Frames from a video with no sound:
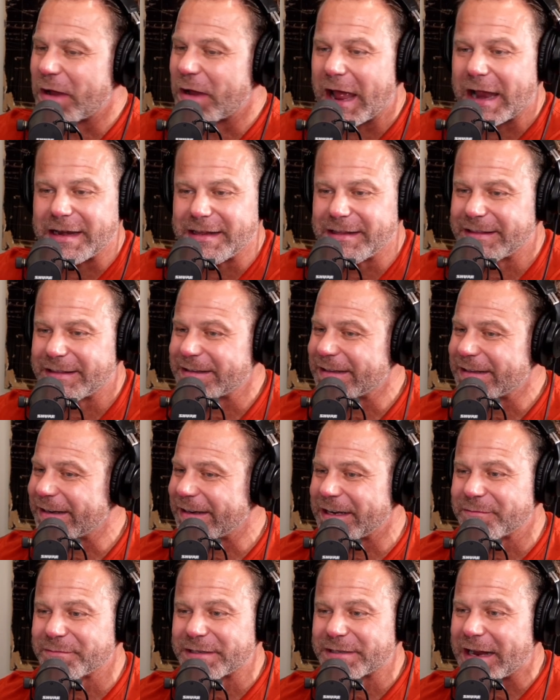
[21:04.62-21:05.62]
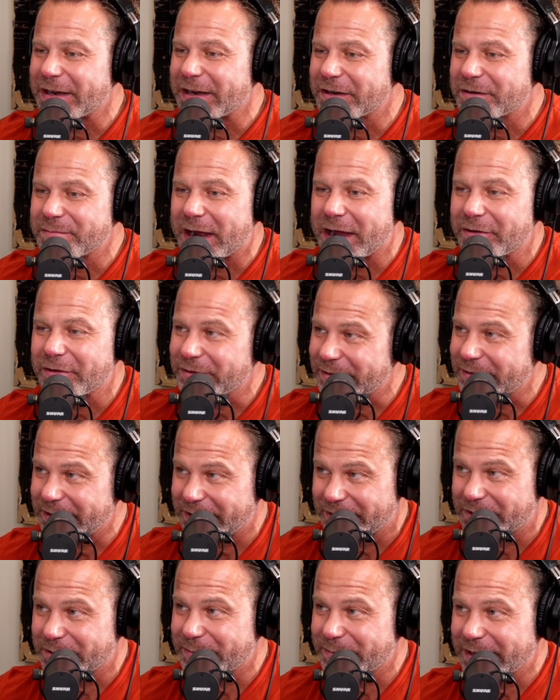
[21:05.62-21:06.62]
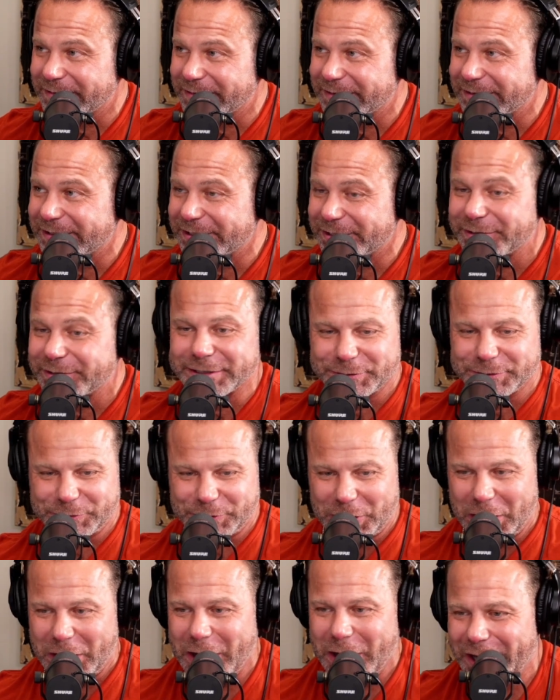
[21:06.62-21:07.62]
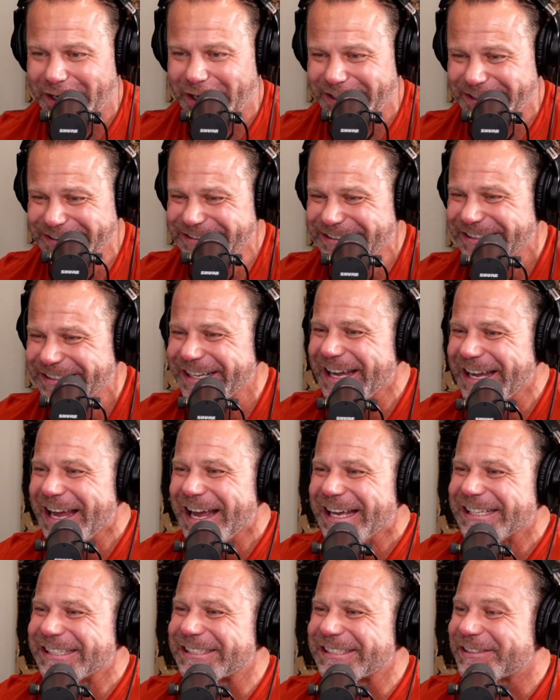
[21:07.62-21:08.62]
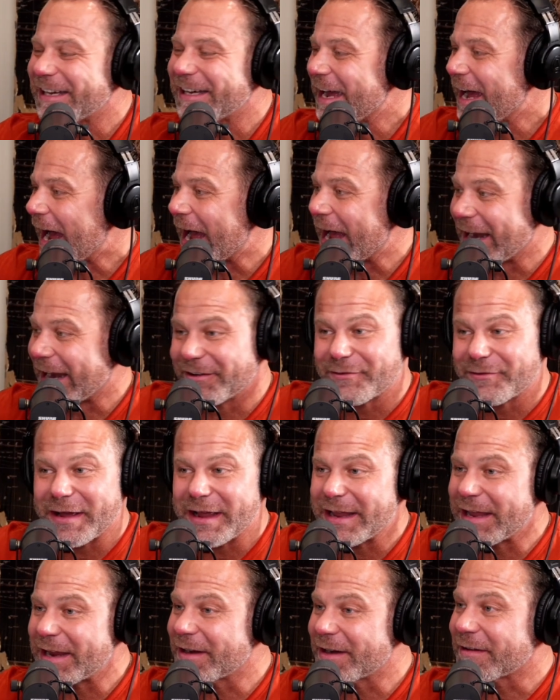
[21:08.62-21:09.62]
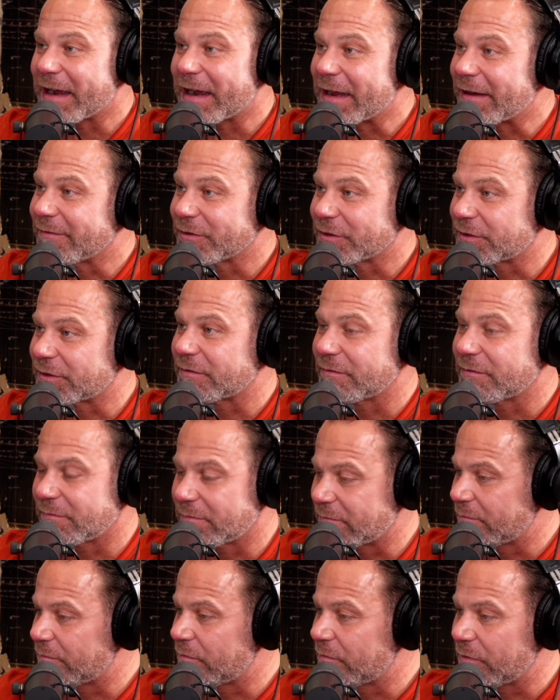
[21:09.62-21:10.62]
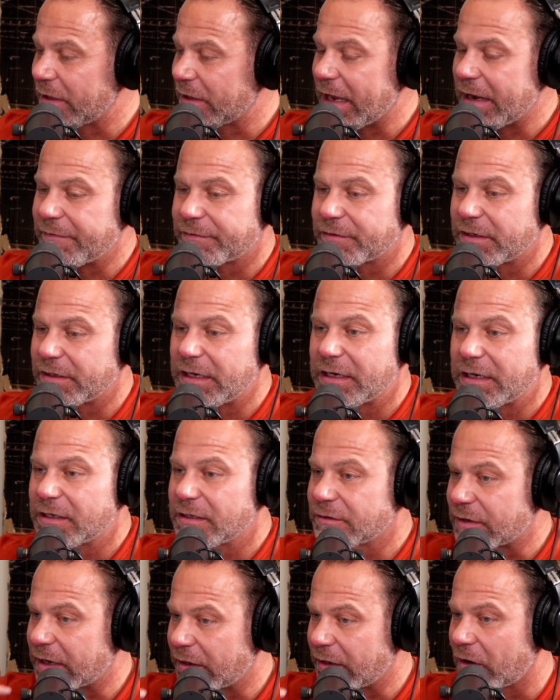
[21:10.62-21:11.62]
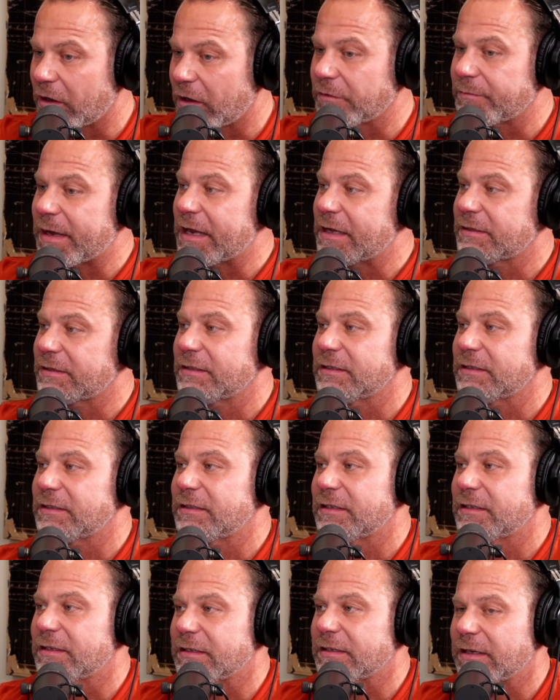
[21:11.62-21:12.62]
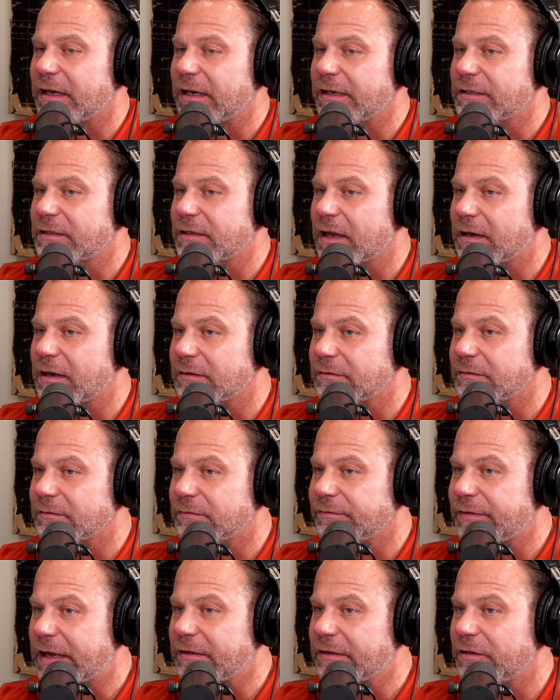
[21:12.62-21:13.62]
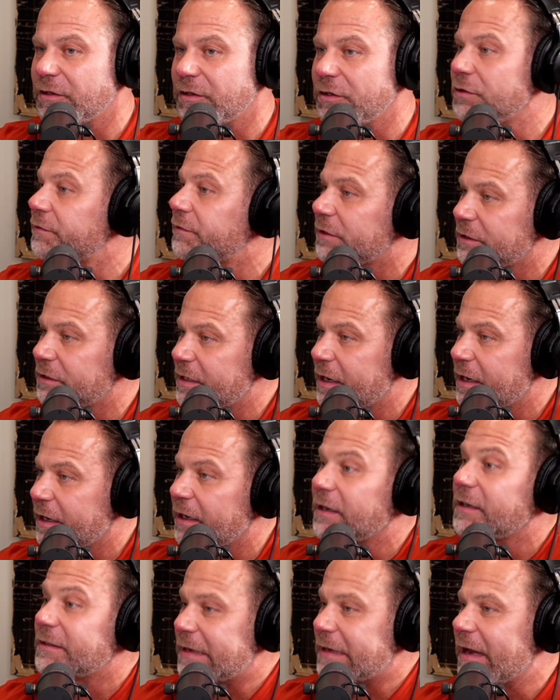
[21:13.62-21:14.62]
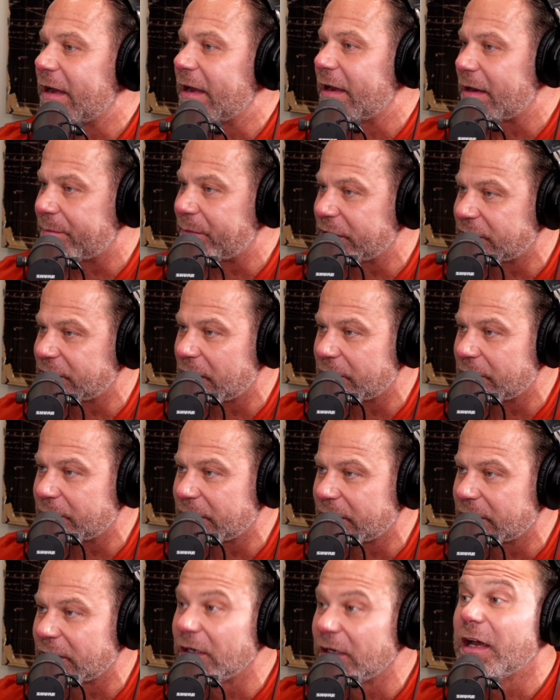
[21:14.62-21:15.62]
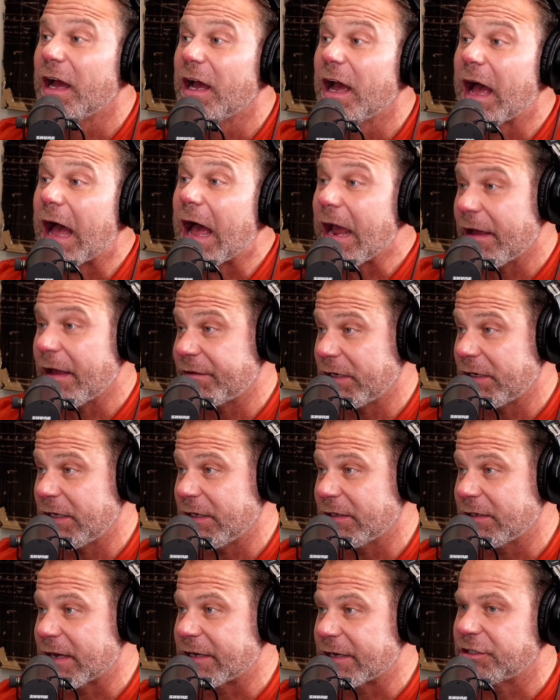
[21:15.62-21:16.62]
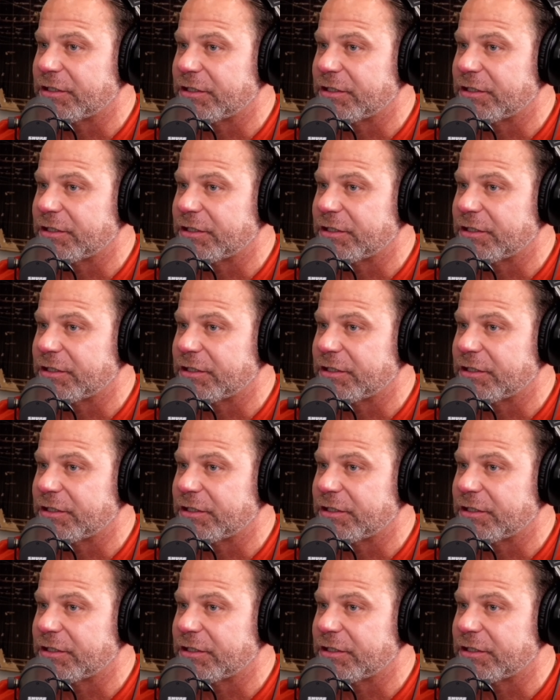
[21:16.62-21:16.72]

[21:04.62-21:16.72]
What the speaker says: Anything that comes out of your mouth or that you're about to do is wrong. So on the way here, I was late for eating. So I called my assistant and I said, I just got to vent to you for a second. And I'm going to start with, I haven't eaten yet.